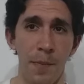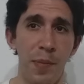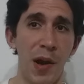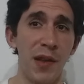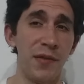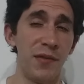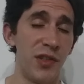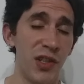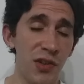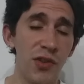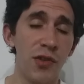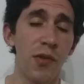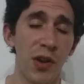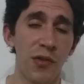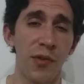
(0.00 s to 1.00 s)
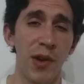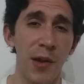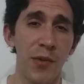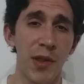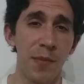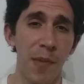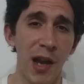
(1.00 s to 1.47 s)
But do you
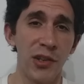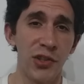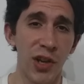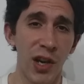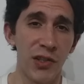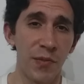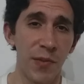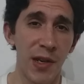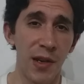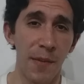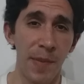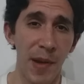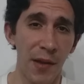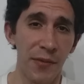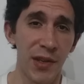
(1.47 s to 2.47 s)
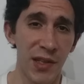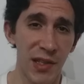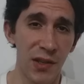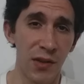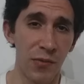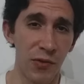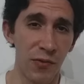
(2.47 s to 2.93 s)
agree with my judgment about the
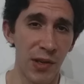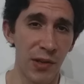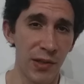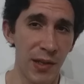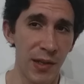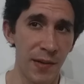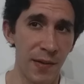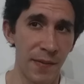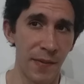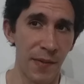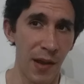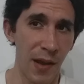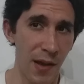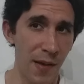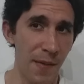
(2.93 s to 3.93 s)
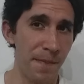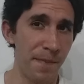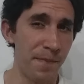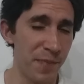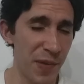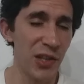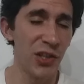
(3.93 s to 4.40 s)
Silmarillion?
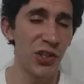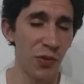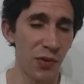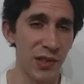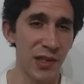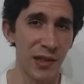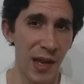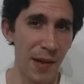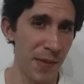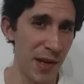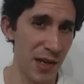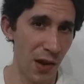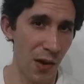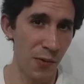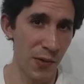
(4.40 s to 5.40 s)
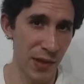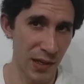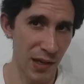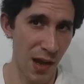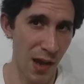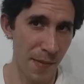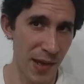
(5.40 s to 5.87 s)
Be sure to let me know in the
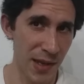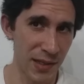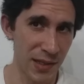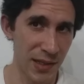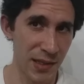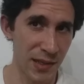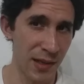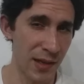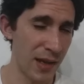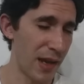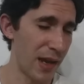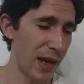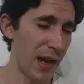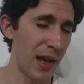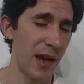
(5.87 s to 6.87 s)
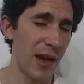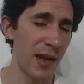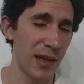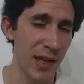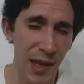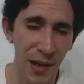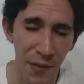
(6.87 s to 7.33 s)
comments.
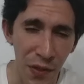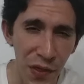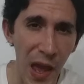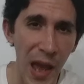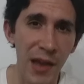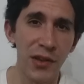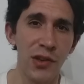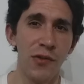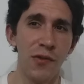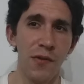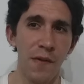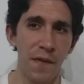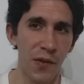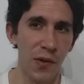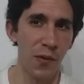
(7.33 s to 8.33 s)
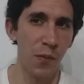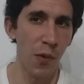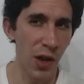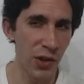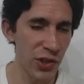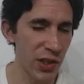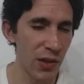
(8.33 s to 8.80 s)
Again, thank you for
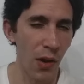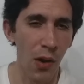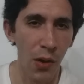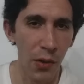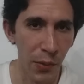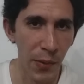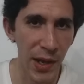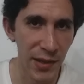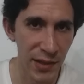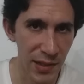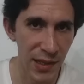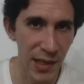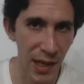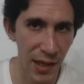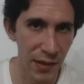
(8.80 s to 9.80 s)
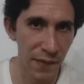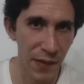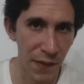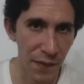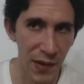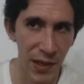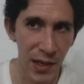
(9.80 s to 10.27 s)
watching all the way to the end of
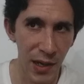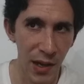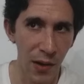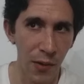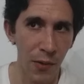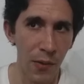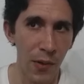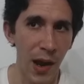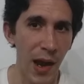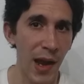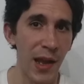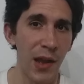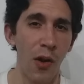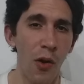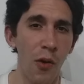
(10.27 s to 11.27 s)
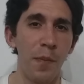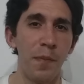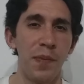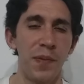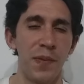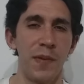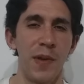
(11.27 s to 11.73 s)
the video. I
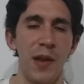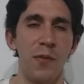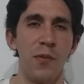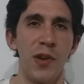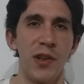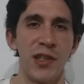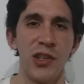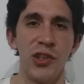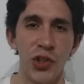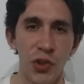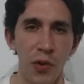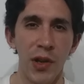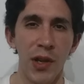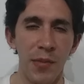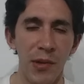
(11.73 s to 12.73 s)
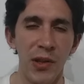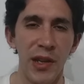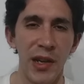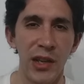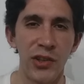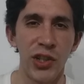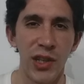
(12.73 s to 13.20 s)
hope it was enjoyable
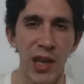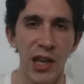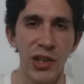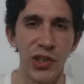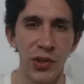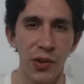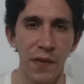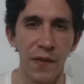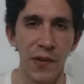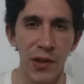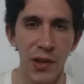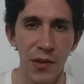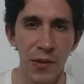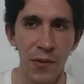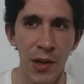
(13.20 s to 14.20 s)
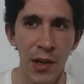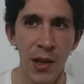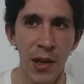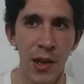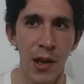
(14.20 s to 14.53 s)
and educational for you.